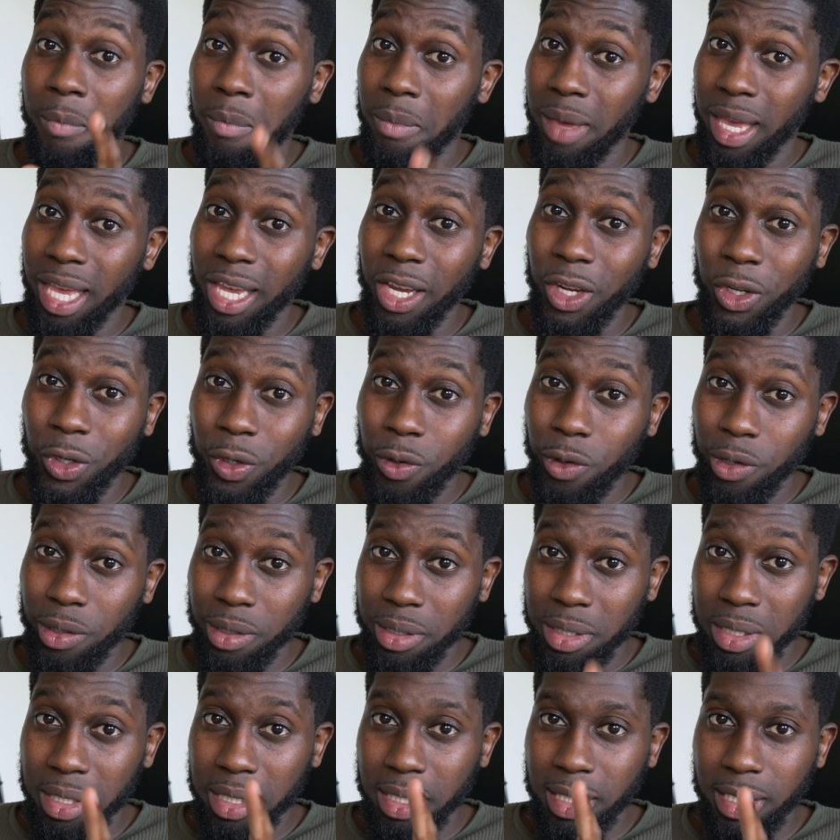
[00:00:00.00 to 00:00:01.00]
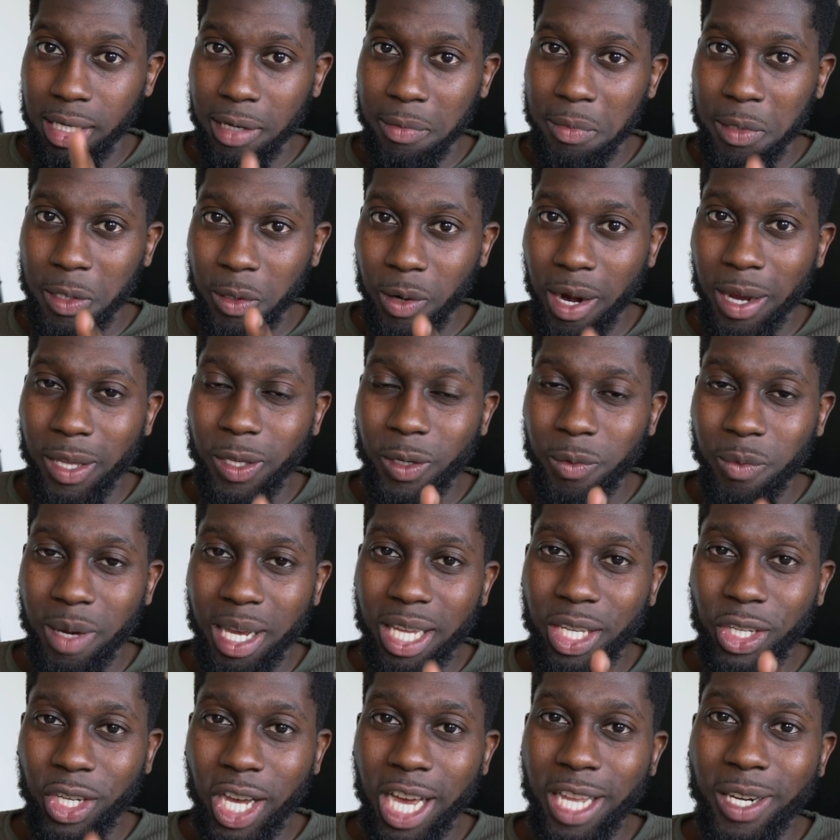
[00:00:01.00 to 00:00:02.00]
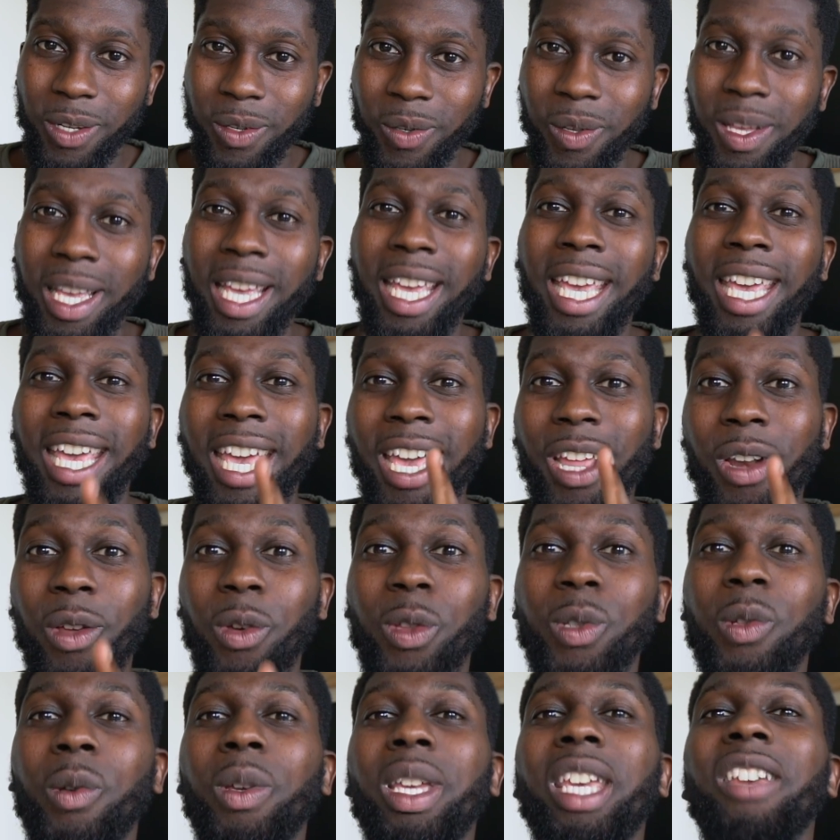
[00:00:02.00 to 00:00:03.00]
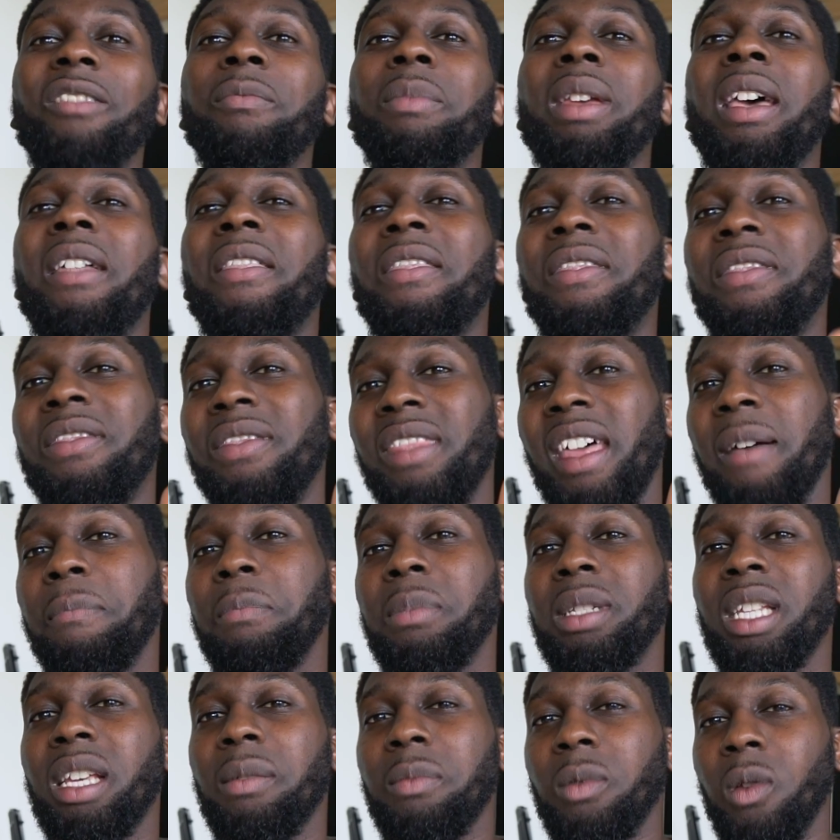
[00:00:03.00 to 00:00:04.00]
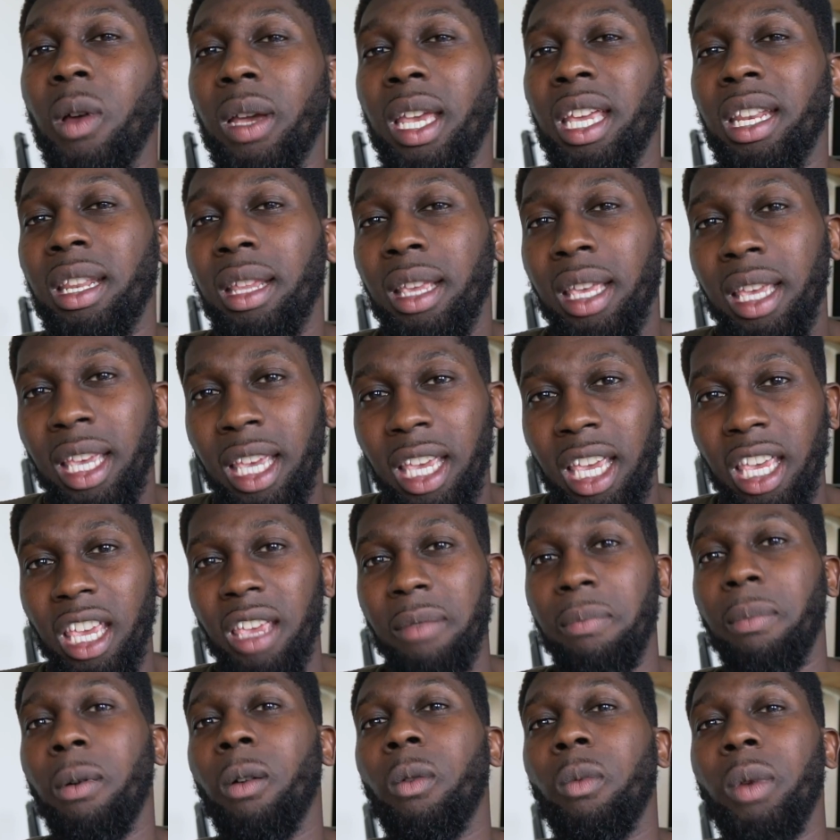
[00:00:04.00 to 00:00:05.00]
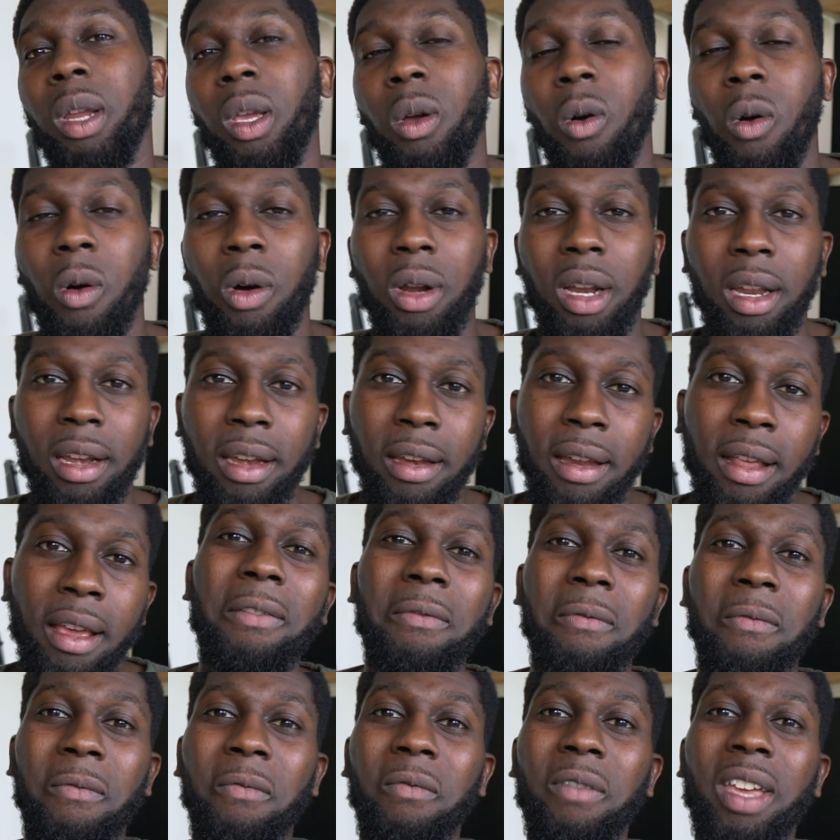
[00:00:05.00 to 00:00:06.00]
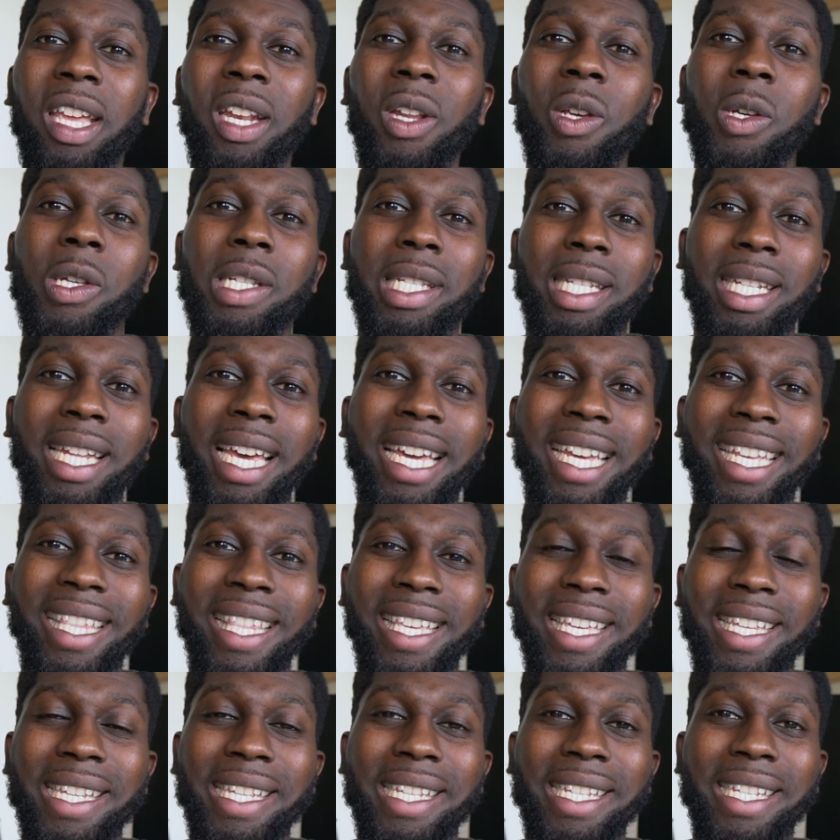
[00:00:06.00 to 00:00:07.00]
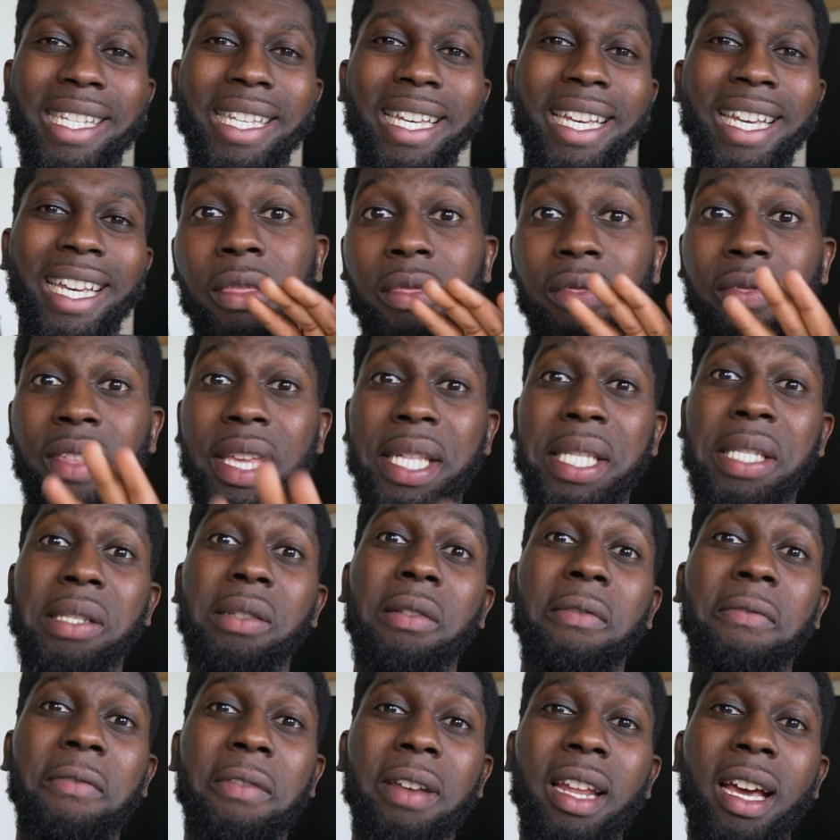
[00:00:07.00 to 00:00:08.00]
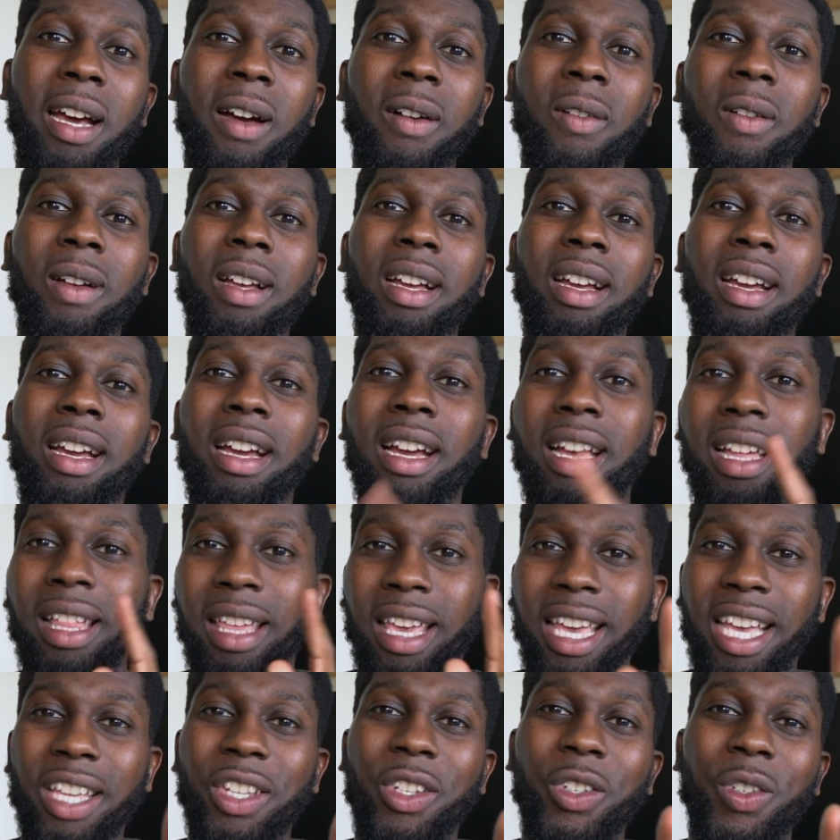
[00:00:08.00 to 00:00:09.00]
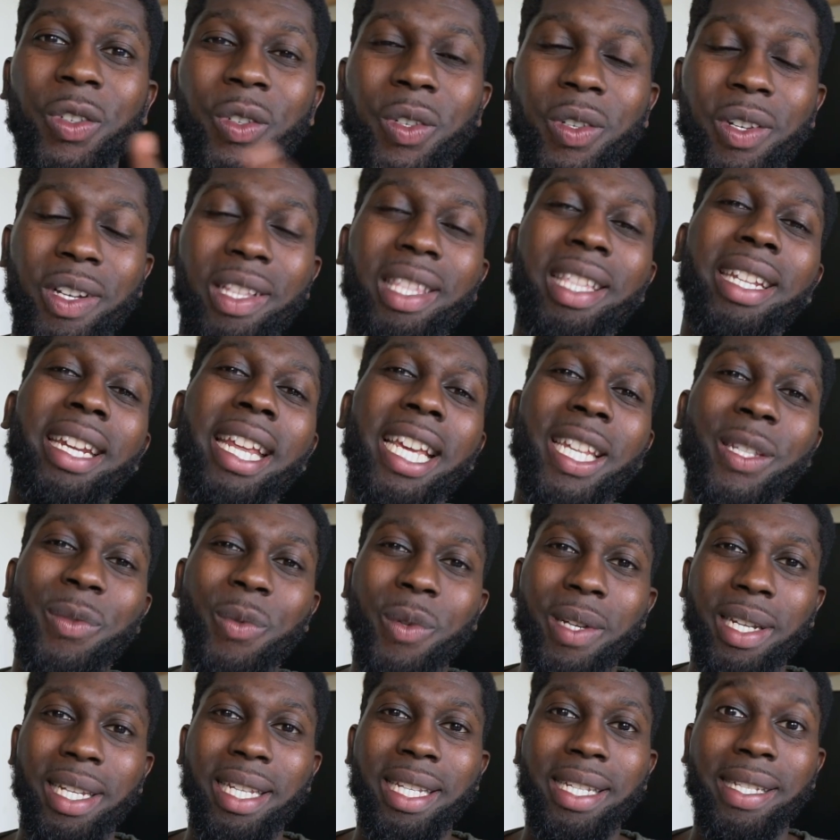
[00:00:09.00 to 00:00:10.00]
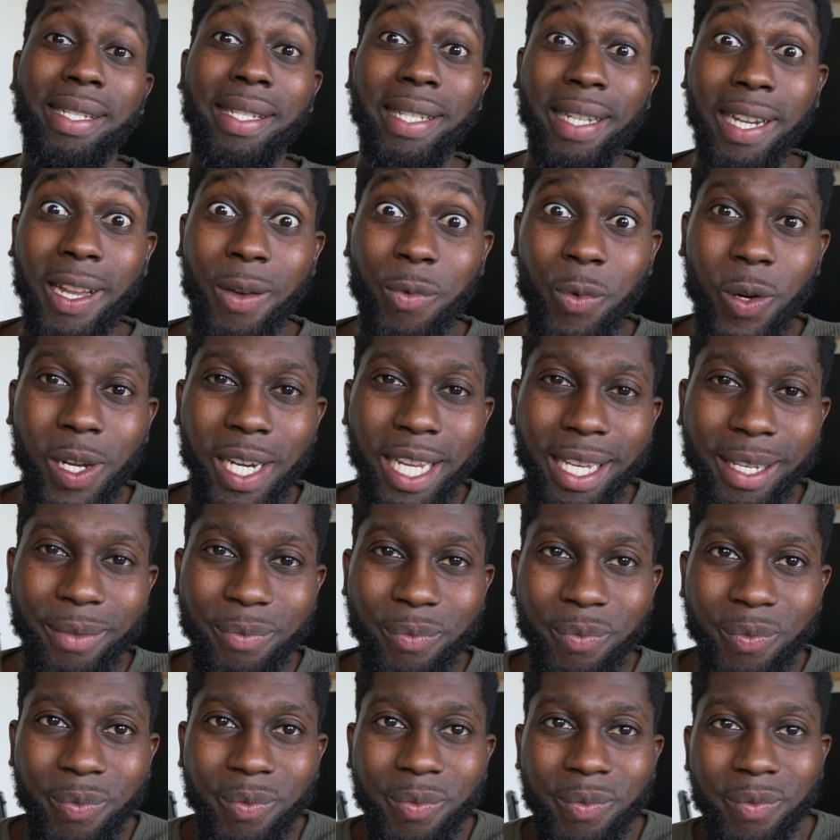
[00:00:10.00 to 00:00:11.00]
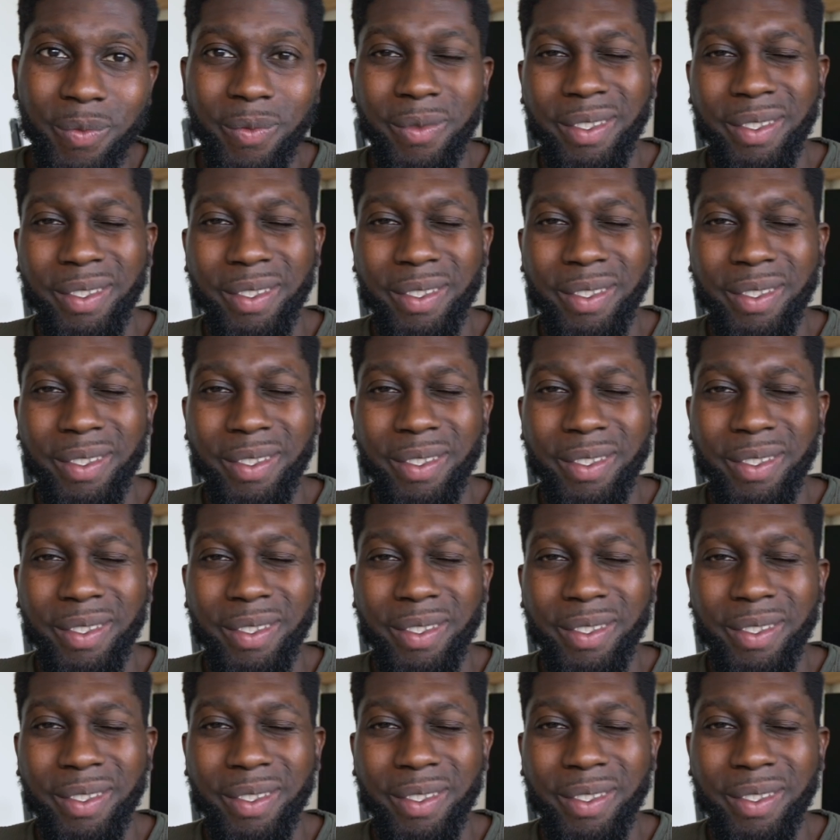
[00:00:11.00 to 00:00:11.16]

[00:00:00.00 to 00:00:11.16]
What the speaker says: make sure to subscribe to my channel and also give me a thumbs up so I can keep on recording videos like this. This is all for now. I'll catch you on the next one. Assalamu alaikum.